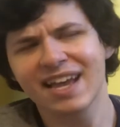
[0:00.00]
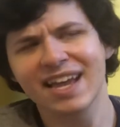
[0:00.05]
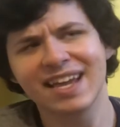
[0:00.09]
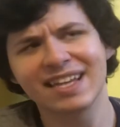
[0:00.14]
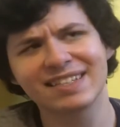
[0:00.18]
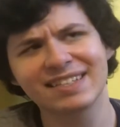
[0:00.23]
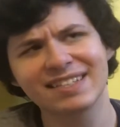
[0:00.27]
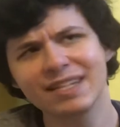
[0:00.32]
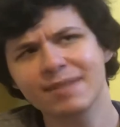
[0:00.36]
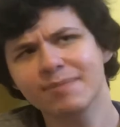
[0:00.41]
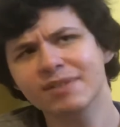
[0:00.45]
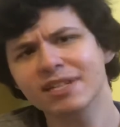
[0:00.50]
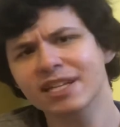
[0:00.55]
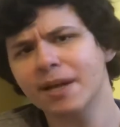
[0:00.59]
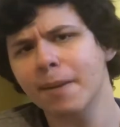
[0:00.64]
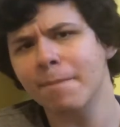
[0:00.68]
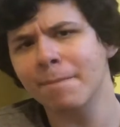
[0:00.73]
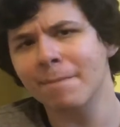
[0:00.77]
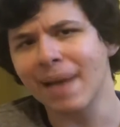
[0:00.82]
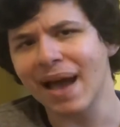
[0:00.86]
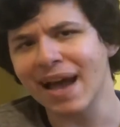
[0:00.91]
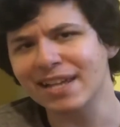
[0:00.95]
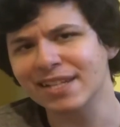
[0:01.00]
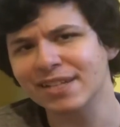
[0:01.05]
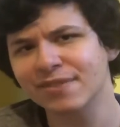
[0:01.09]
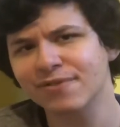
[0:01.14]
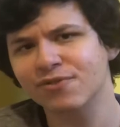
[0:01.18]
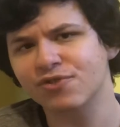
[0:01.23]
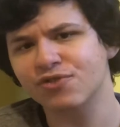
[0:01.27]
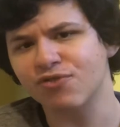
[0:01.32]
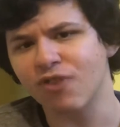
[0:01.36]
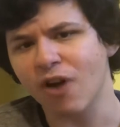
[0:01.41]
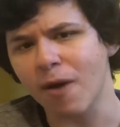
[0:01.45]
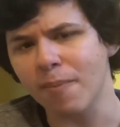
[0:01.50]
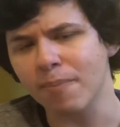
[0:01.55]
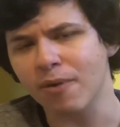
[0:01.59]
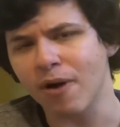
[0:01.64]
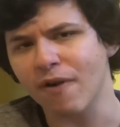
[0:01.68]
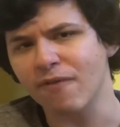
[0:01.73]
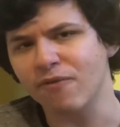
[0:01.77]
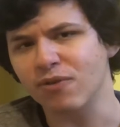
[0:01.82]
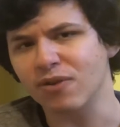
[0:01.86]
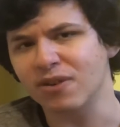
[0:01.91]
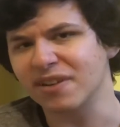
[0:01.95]
it seems like a massive drop
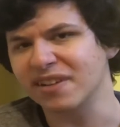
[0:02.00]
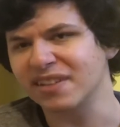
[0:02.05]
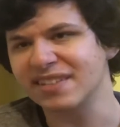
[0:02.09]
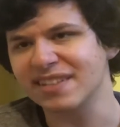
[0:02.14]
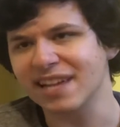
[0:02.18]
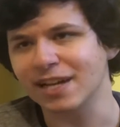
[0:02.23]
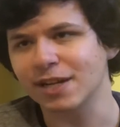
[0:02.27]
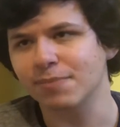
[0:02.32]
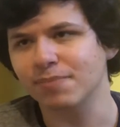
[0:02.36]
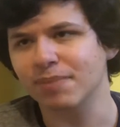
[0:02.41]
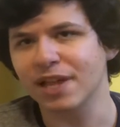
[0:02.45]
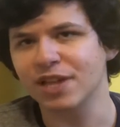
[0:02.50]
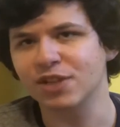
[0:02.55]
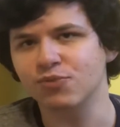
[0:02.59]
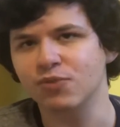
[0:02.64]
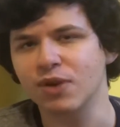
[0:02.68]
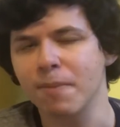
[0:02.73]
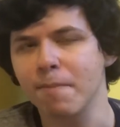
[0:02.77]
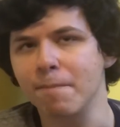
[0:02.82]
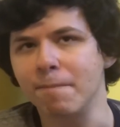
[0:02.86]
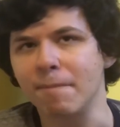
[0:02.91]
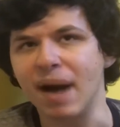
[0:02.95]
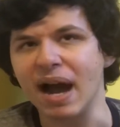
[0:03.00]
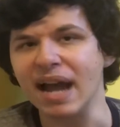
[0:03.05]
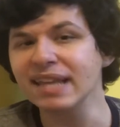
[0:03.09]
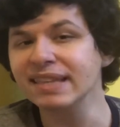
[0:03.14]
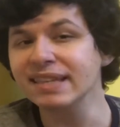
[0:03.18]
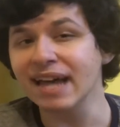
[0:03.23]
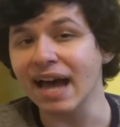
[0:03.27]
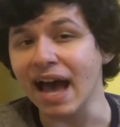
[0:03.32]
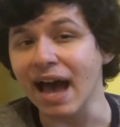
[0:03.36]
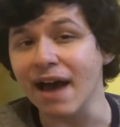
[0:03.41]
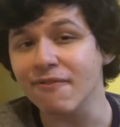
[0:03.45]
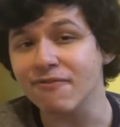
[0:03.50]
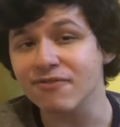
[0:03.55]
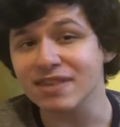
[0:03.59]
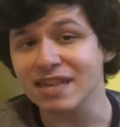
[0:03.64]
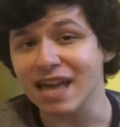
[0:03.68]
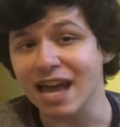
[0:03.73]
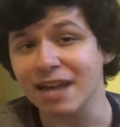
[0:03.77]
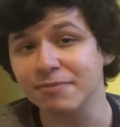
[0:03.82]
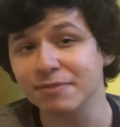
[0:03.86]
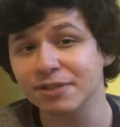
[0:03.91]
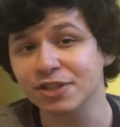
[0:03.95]
off, where at second place we might have
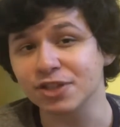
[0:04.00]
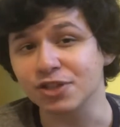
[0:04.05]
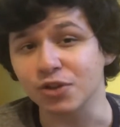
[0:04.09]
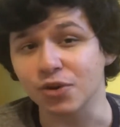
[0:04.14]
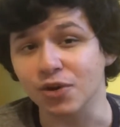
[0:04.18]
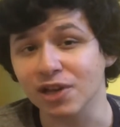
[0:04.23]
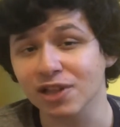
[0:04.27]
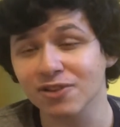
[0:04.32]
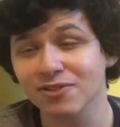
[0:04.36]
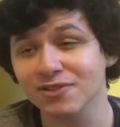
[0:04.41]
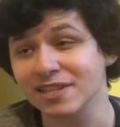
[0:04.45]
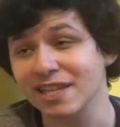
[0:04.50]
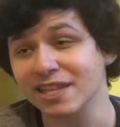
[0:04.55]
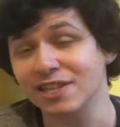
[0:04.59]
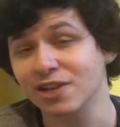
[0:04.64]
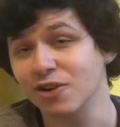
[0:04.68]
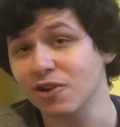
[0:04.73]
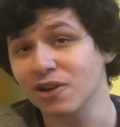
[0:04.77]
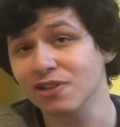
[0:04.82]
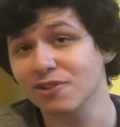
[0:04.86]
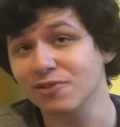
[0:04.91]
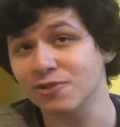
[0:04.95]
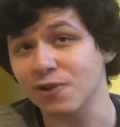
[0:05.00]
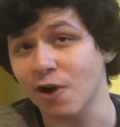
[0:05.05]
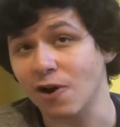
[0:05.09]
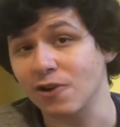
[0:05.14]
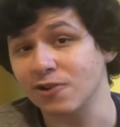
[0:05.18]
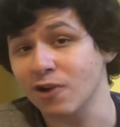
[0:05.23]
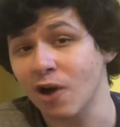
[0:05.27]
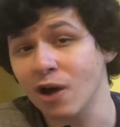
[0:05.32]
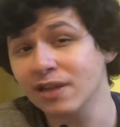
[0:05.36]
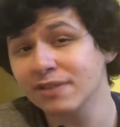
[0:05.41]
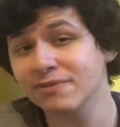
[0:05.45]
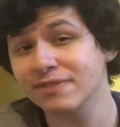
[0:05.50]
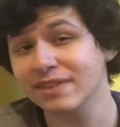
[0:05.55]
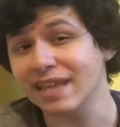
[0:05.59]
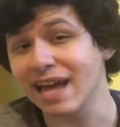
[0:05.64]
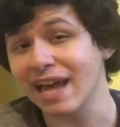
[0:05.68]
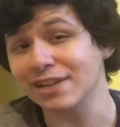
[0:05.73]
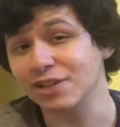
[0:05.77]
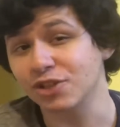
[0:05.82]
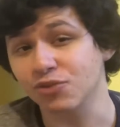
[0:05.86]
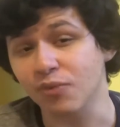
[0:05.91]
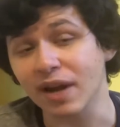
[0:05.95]
the Edmonton Oilers, and the Oilers are not even
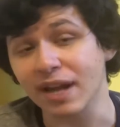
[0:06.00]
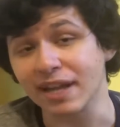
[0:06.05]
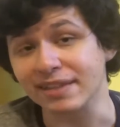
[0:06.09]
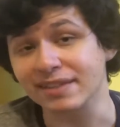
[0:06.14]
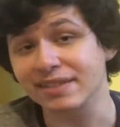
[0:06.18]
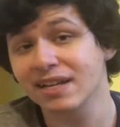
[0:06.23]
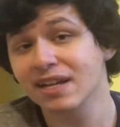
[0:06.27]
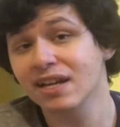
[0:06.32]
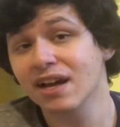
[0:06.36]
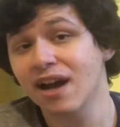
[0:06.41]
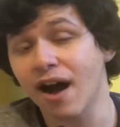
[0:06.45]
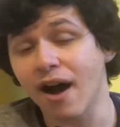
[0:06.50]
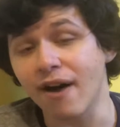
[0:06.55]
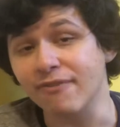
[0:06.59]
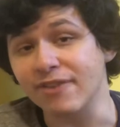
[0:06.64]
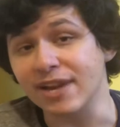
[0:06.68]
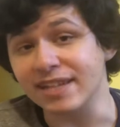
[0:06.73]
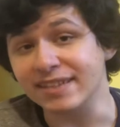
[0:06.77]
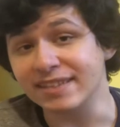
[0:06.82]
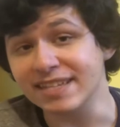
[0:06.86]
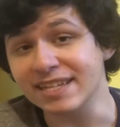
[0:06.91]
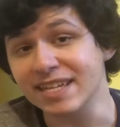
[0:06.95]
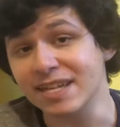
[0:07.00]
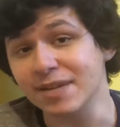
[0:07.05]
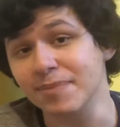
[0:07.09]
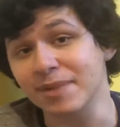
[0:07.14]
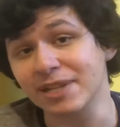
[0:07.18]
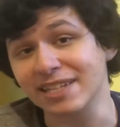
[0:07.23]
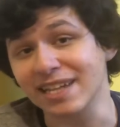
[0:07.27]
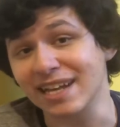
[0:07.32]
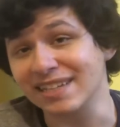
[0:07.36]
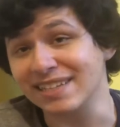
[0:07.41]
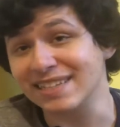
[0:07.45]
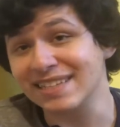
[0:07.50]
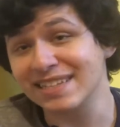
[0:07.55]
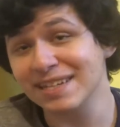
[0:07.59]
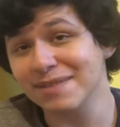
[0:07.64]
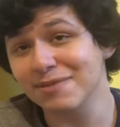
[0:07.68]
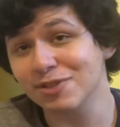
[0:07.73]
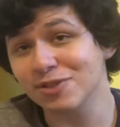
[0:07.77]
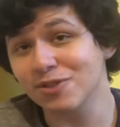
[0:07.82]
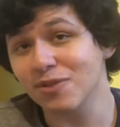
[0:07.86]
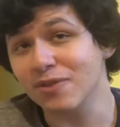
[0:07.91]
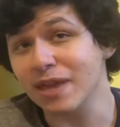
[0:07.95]
that great of a team, and yet it
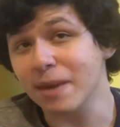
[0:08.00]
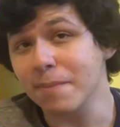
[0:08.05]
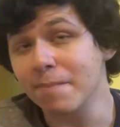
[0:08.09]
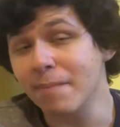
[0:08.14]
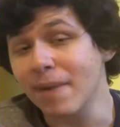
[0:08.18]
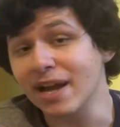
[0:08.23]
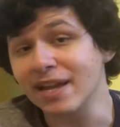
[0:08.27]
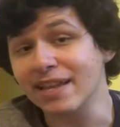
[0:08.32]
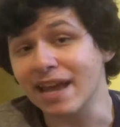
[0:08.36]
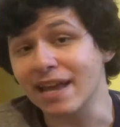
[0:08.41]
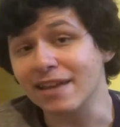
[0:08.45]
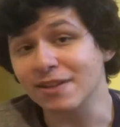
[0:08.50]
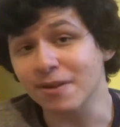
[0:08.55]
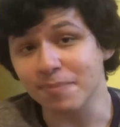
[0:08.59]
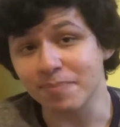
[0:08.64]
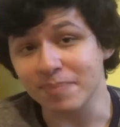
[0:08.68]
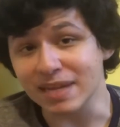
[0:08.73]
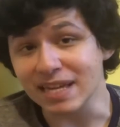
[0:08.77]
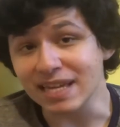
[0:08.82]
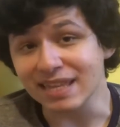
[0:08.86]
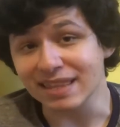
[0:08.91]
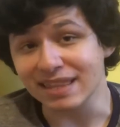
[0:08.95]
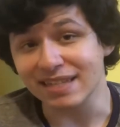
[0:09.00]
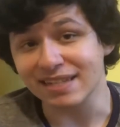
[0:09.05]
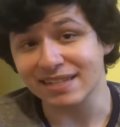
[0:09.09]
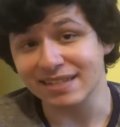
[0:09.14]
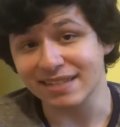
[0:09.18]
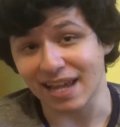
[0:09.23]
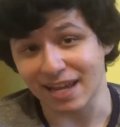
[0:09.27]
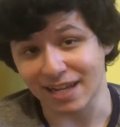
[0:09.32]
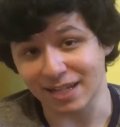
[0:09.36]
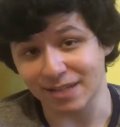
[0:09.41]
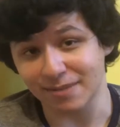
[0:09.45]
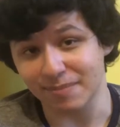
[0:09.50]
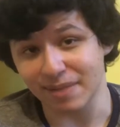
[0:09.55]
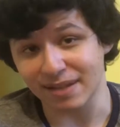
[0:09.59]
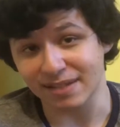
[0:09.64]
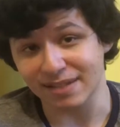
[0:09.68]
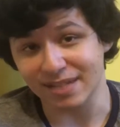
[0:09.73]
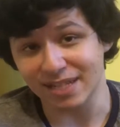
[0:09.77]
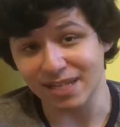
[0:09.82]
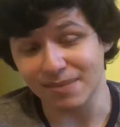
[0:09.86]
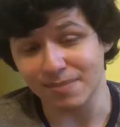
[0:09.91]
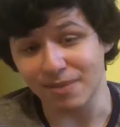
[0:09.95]
seems as though they might end up being the second
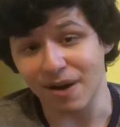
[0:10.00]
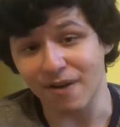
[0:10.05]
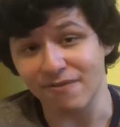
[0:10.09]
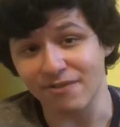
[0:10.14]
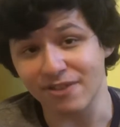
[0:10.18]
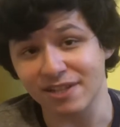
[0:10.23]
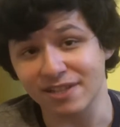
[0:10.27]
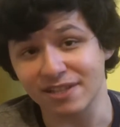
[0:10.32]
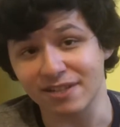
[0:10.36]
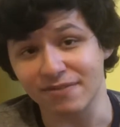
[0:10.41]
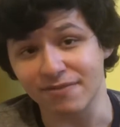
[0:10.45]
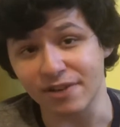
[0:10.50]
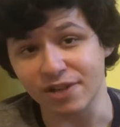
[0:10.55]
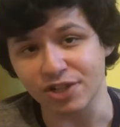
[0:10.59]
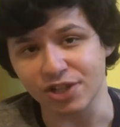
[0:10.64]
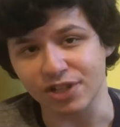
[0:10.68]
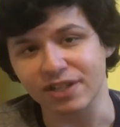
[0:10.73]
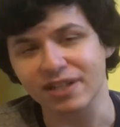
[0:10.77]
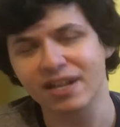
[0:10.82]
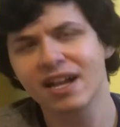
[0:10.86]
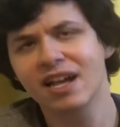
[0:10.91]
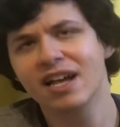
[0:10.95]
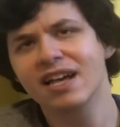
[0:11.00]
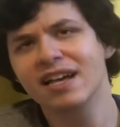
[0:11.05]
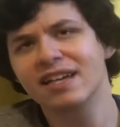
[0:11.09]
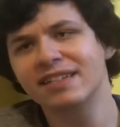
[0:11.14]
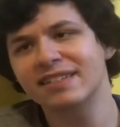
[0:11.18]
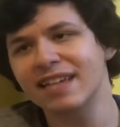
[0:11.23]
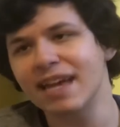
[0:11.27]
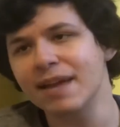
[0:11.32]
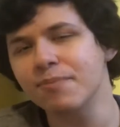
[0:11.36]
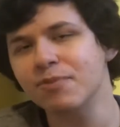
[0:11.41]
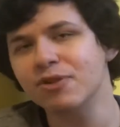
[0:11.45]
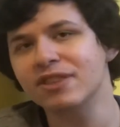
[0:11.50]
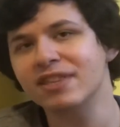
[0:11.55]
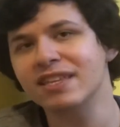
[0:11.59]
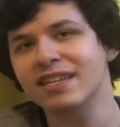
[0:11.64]
best team of this division. Same with the